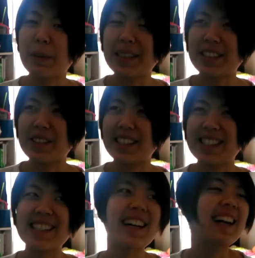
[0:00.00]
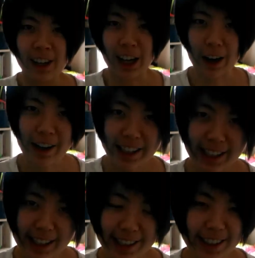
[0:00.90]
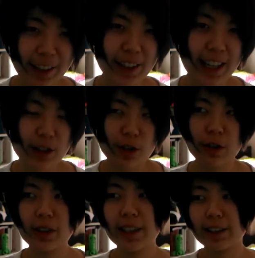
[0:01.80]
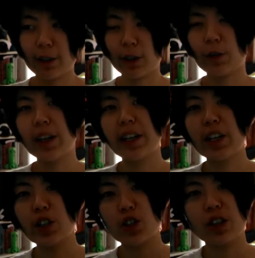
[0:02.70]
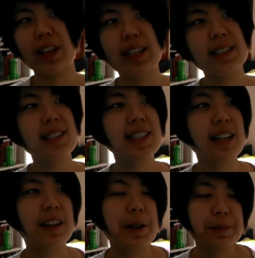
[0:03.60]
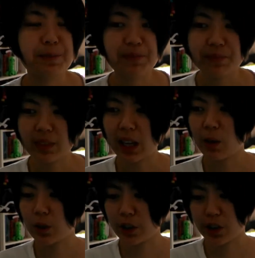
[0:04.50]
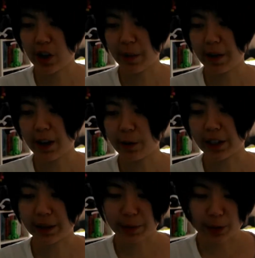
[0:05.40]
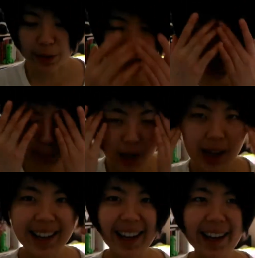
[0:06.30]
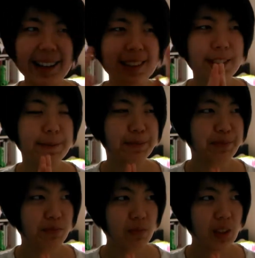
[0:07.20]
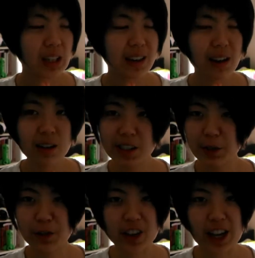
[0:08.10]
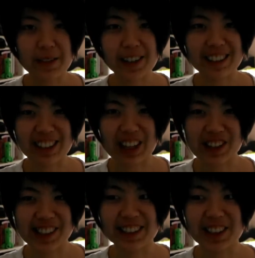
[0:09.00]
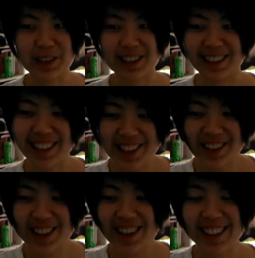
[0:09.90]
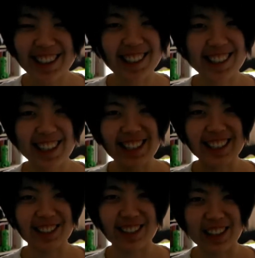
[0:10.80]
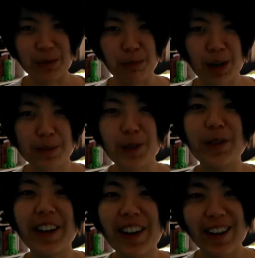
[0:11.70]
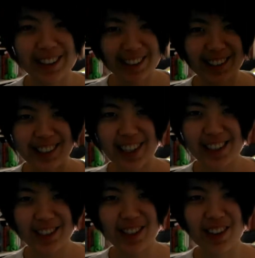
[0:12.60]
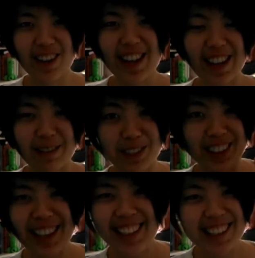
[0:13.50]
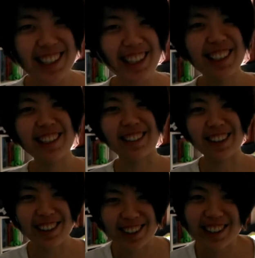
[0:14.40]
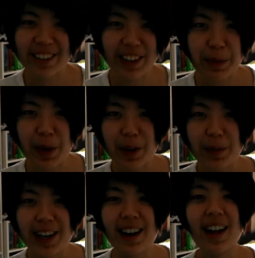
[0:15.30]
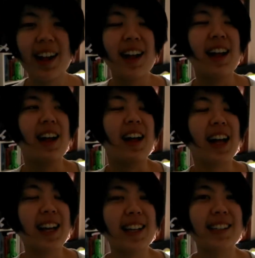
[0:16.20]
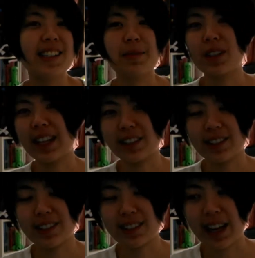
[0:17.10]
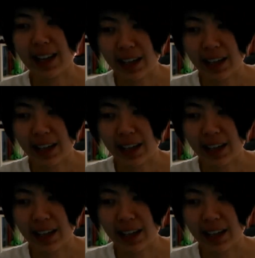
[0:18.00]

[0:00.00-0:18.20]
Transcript: makes no sense. Alright guys, so that's sort of like the three-ish things that I want to talk about when it comes to writer's block. And honestly, forgot if I announced that this was a list or not. Like I said, this was an impromptu video. I just decided to do it, and I'm glad I did, because a lot of good stuff came out of me, and I'm glad that I